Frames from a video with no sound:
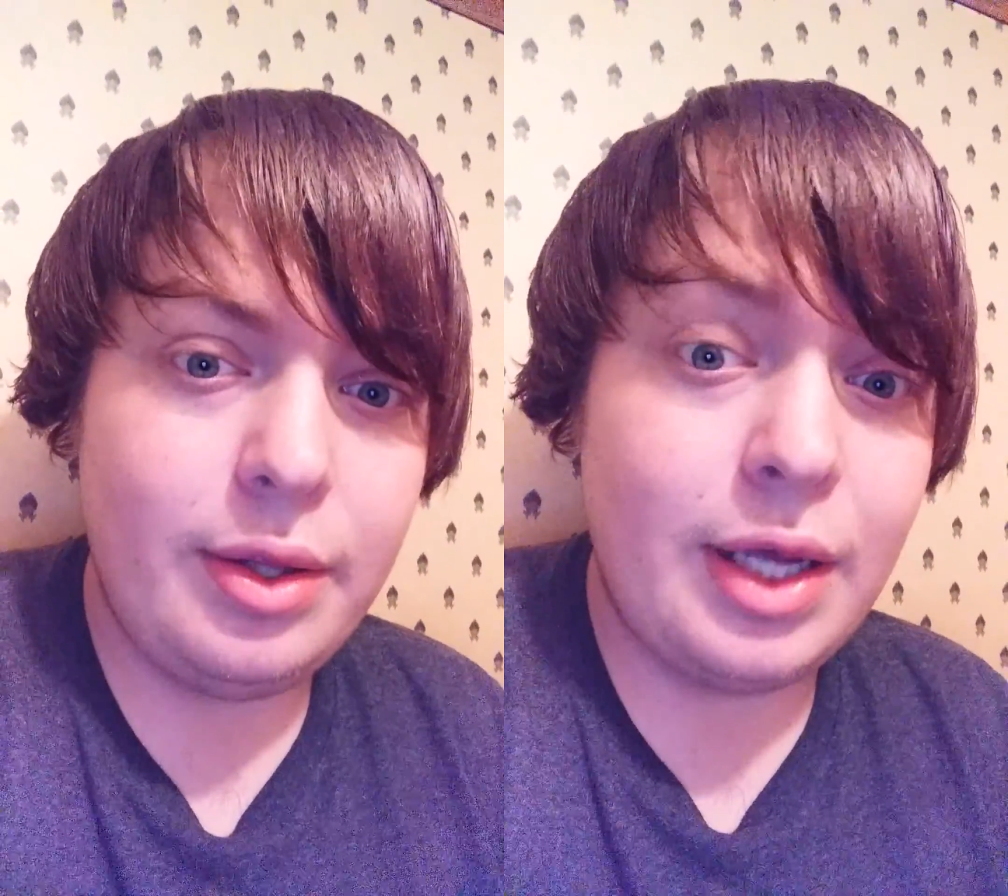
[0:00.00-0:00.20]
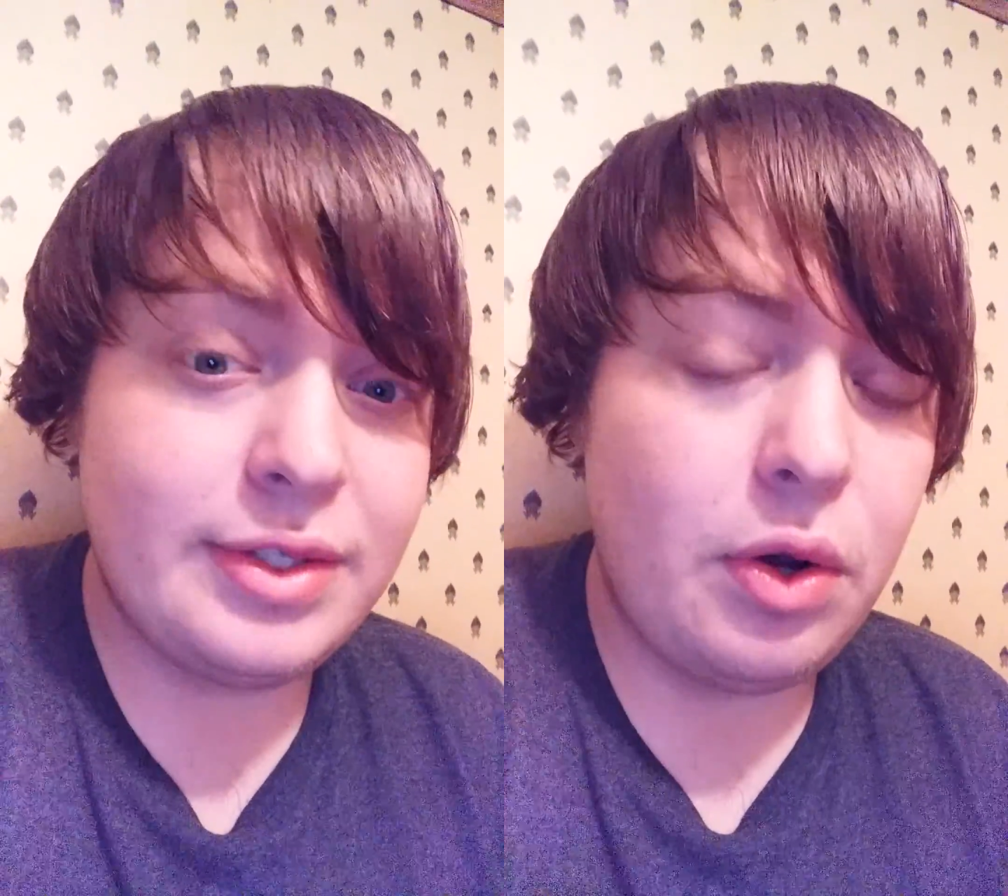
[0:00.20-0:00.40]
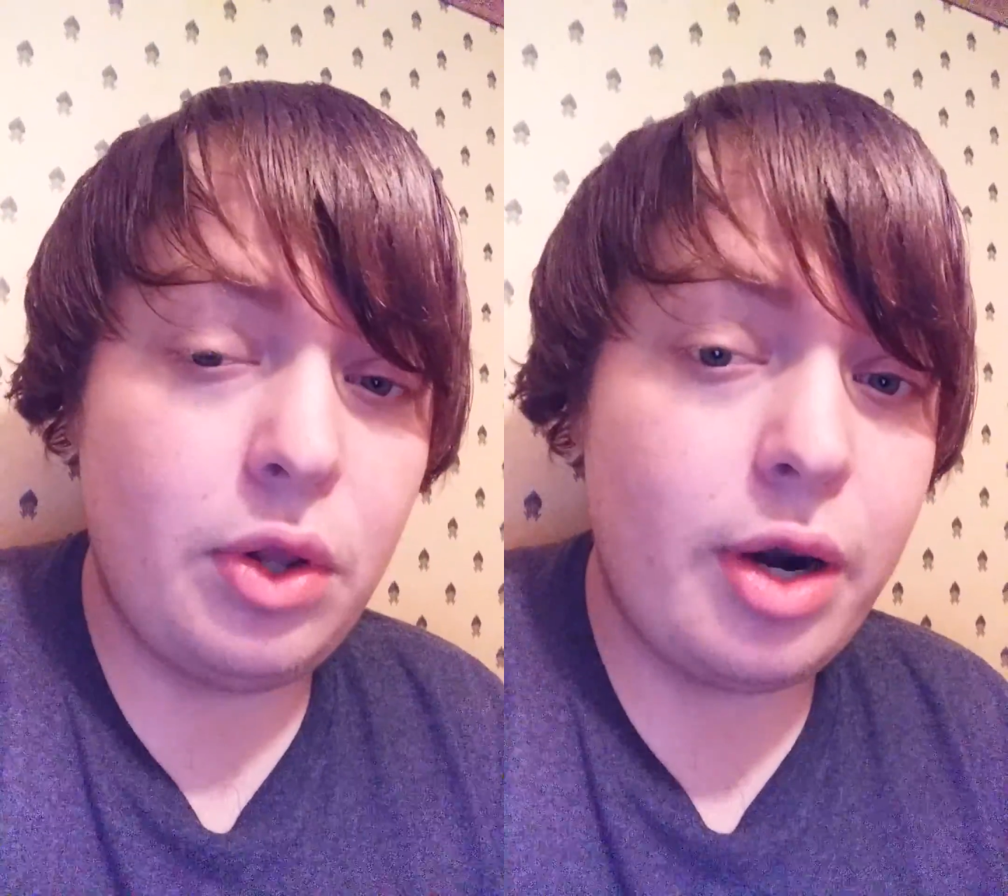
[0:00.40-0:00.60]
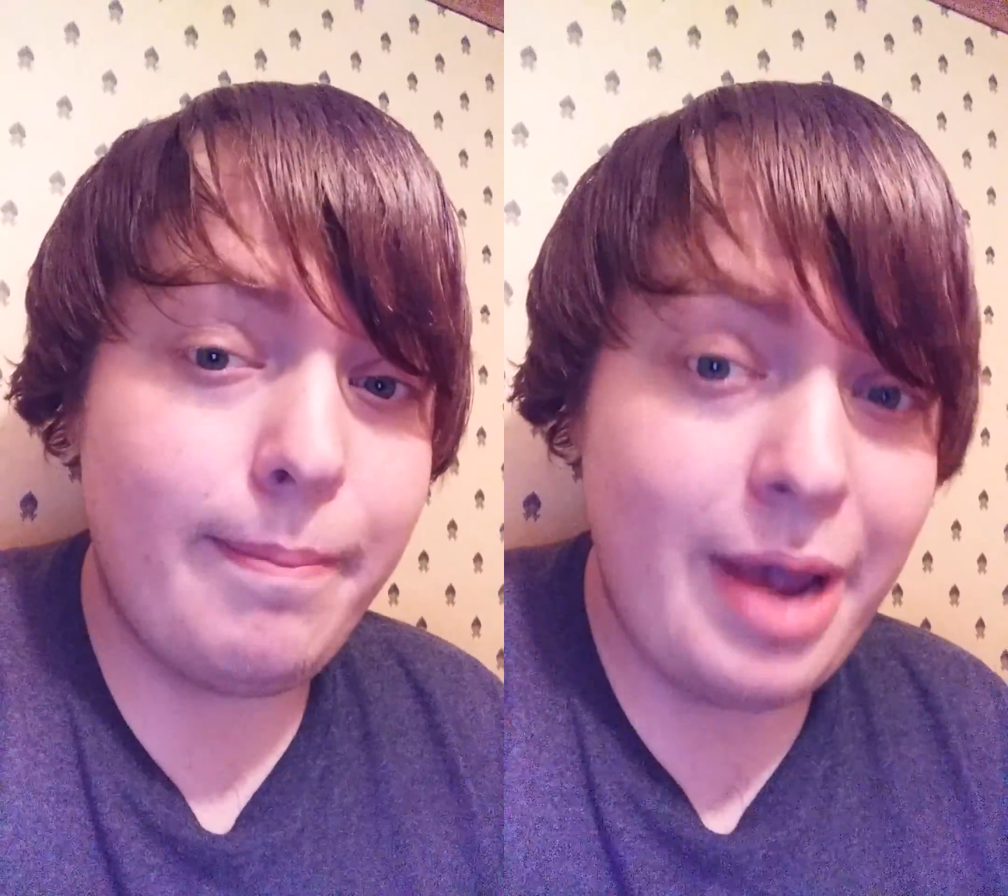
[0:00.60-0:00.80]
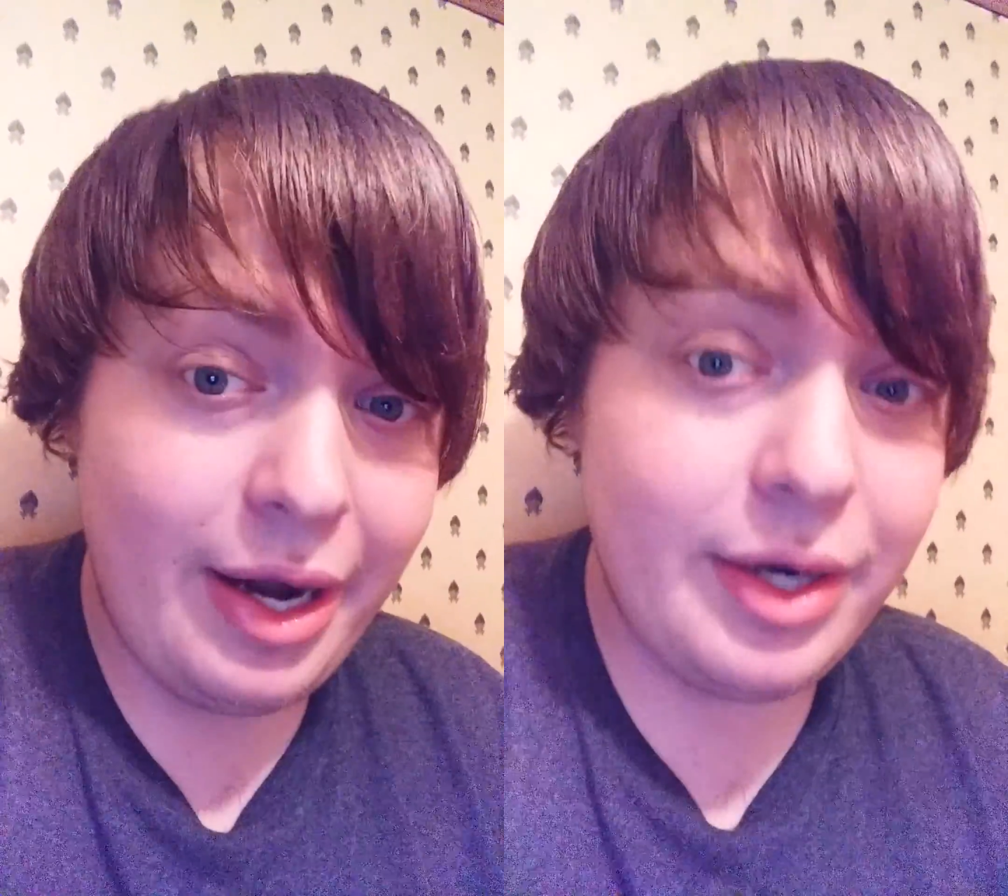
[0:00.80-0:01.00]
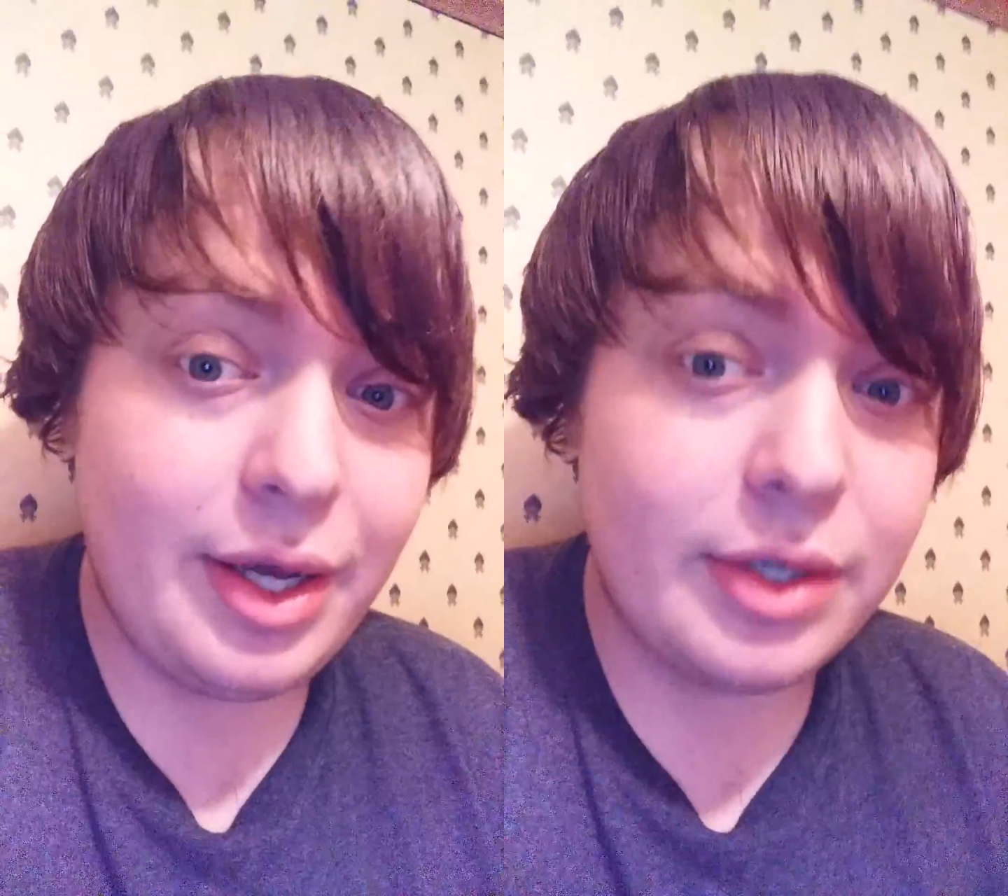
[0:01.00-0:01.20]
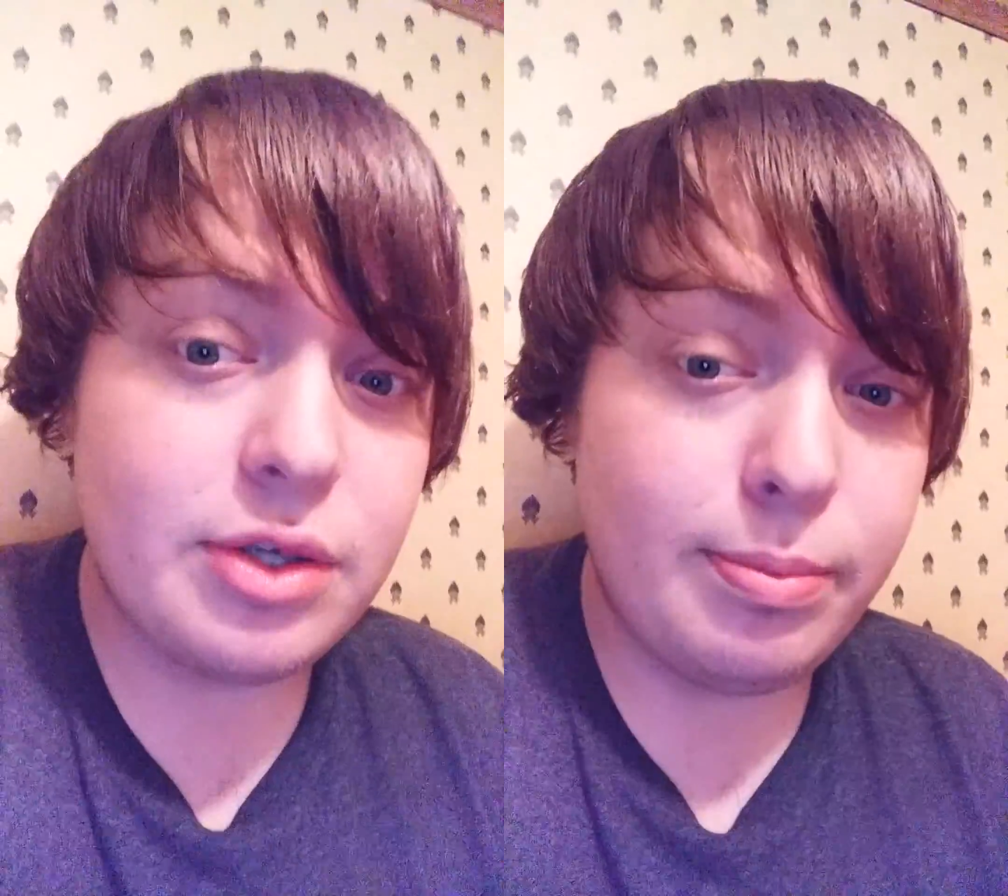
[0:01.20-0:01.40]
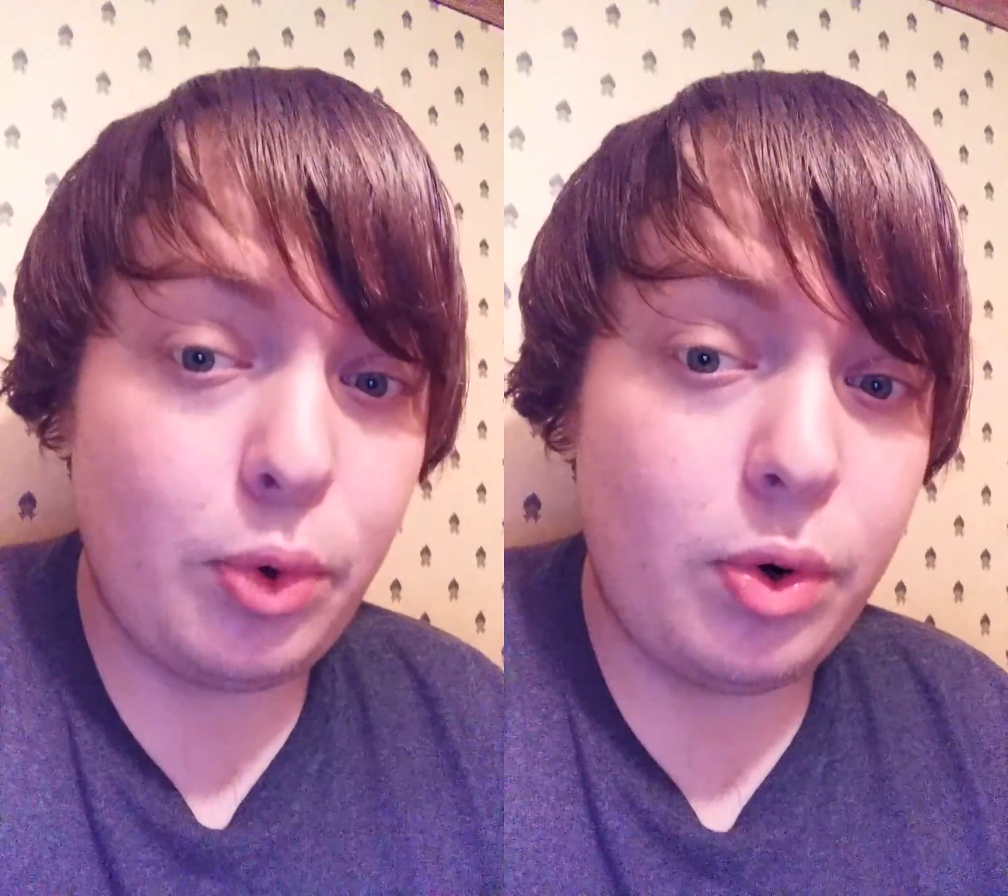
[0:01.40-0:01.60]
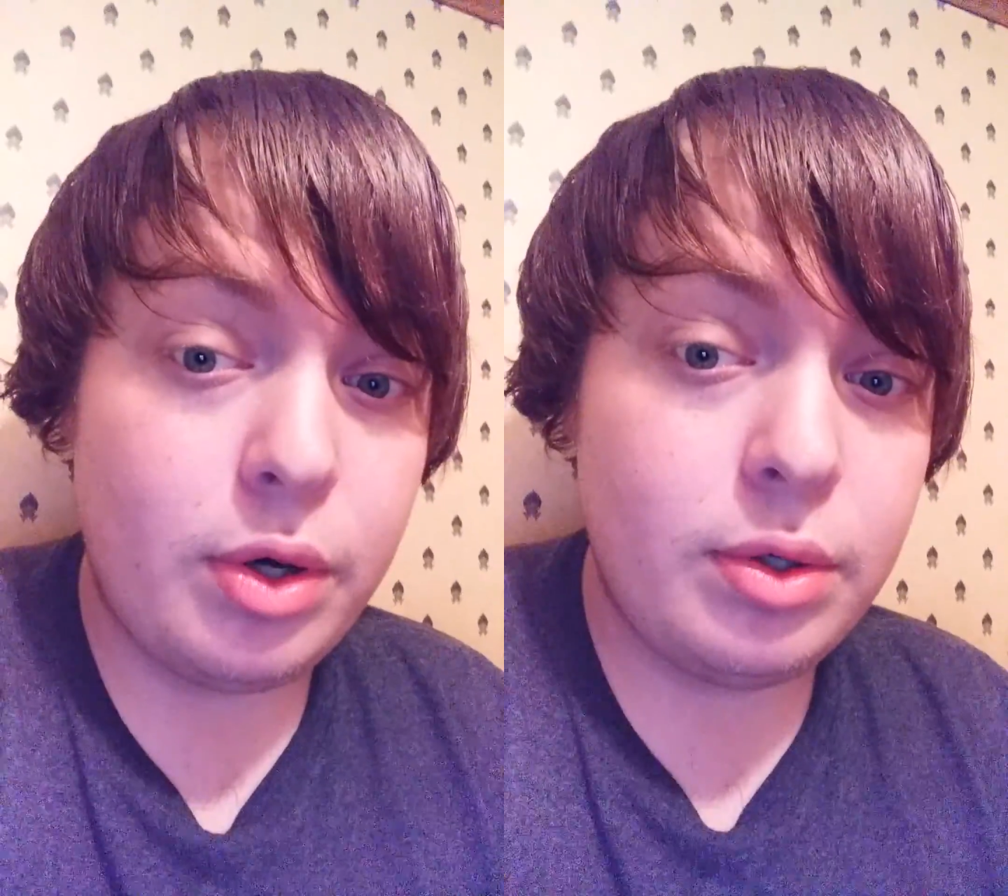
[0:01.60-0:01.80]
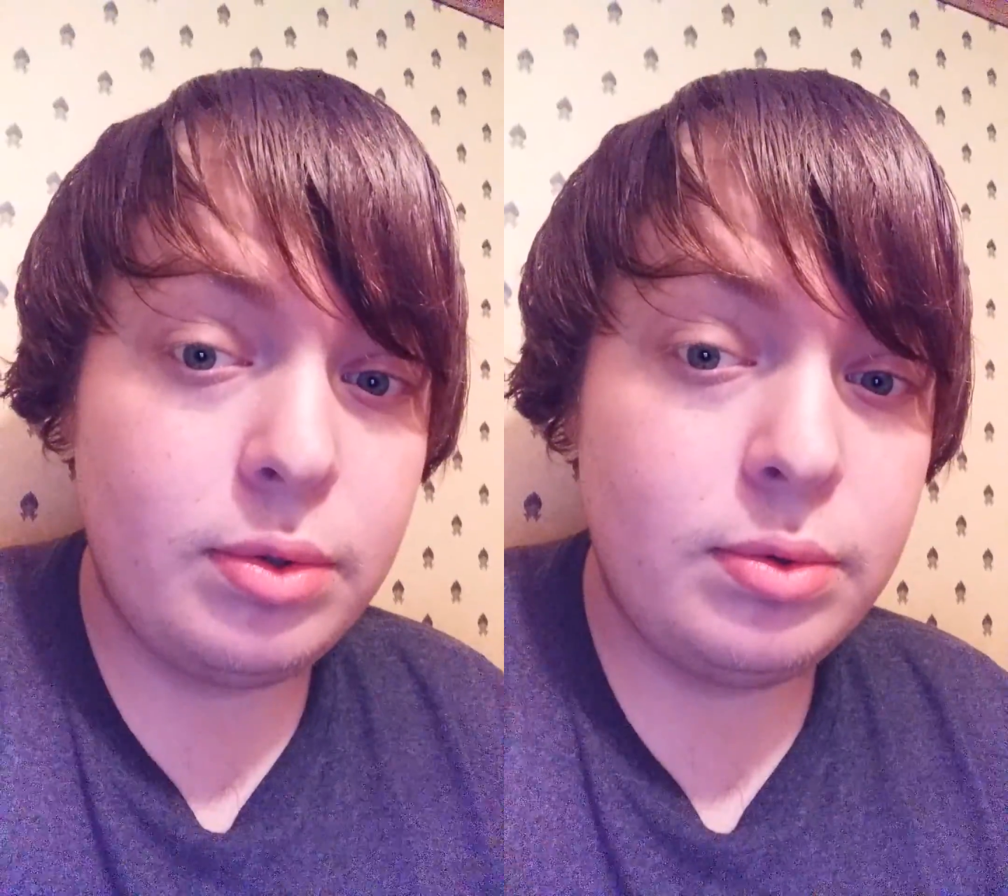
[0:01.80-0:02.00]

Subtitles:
That's how a lot of meta decks are born.